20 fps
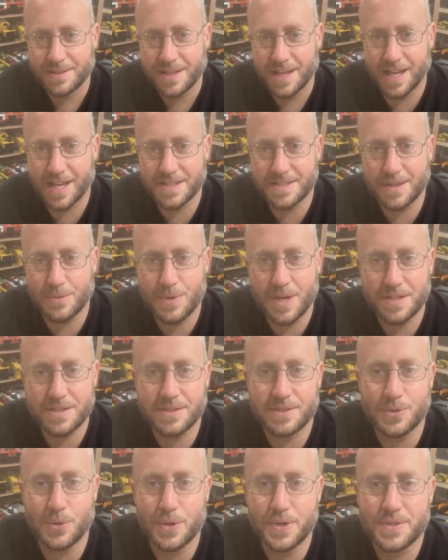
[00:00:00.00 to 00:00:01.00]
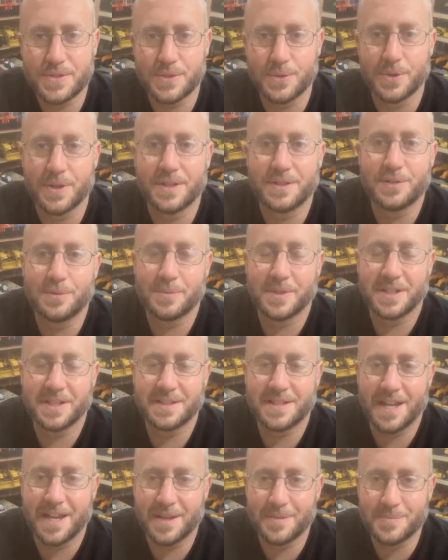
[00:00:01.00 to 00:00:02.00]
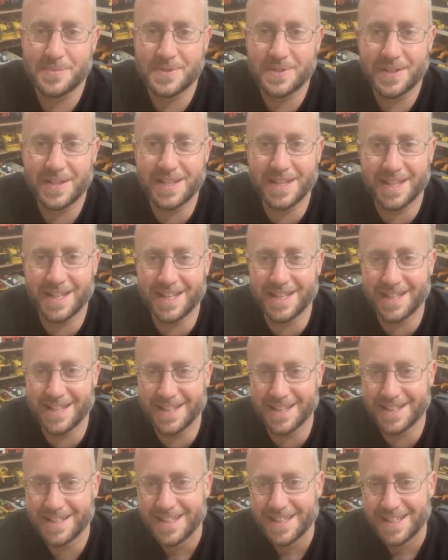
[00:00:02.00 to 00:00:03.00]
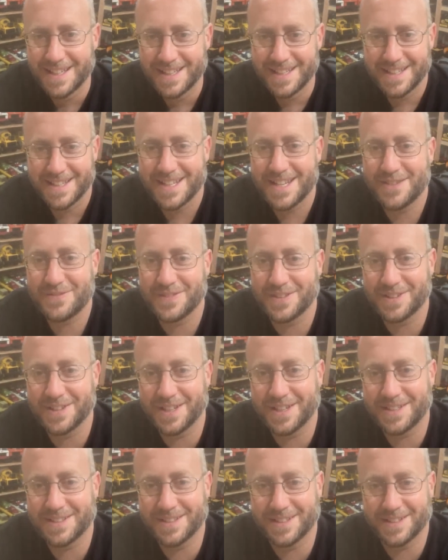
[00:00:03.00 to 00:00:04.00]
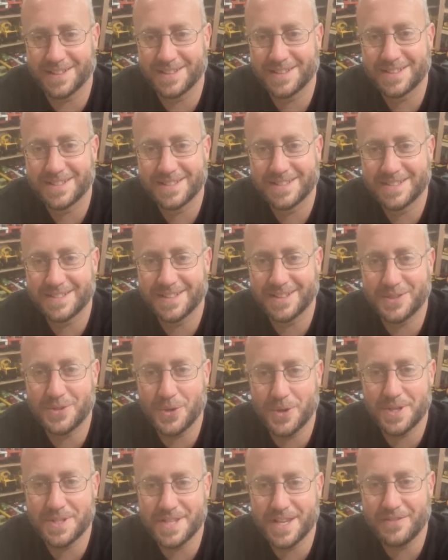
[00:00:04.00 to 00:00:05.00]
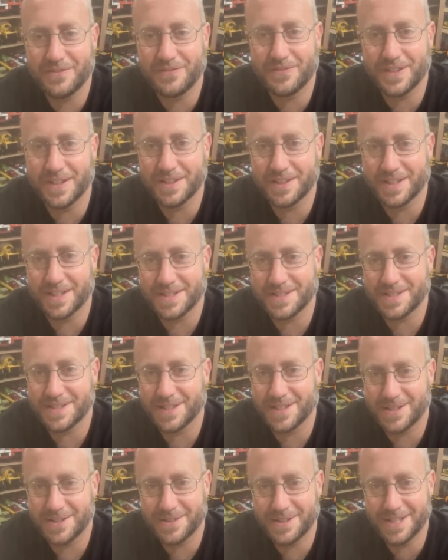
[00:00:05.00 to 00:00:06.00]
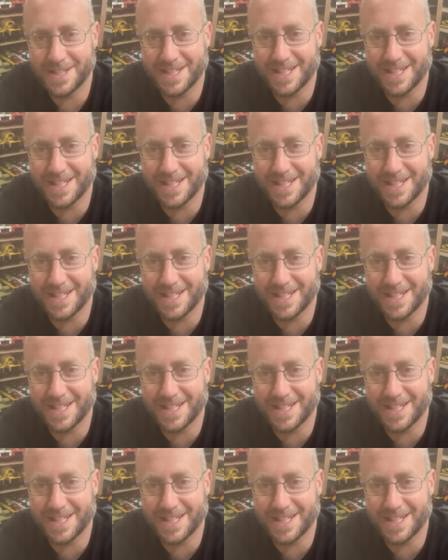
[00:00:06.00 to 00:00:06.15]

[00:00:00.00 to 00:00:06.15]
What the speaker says: I guess I watched Toy Story too many times. I feel like the toys have feelings, you know.